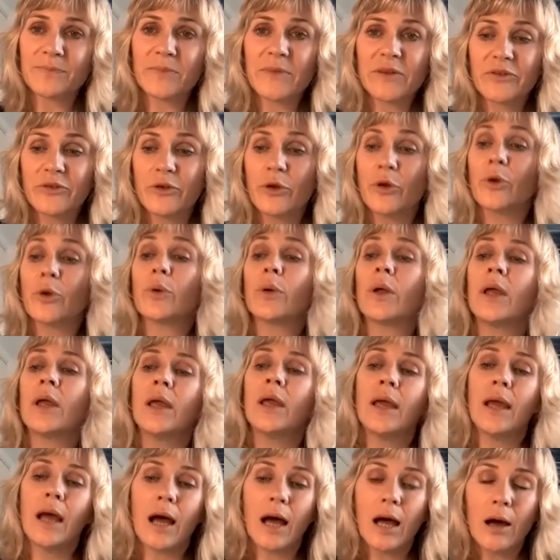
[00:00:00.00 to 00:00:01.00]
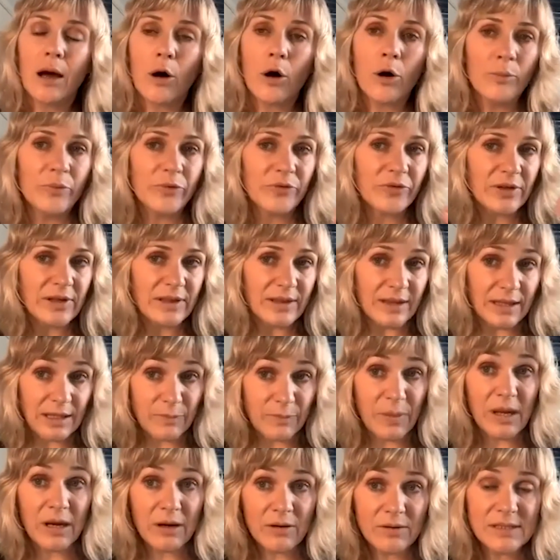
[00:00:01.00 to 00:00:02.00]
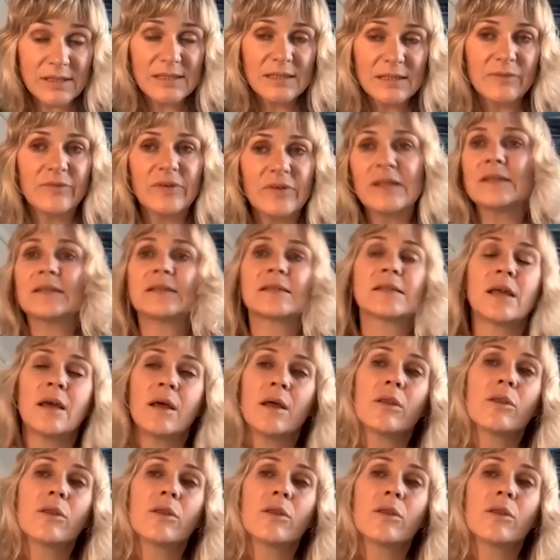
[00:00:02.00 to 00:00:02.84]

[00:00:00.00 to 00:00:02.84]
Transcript: So obviously the imperative is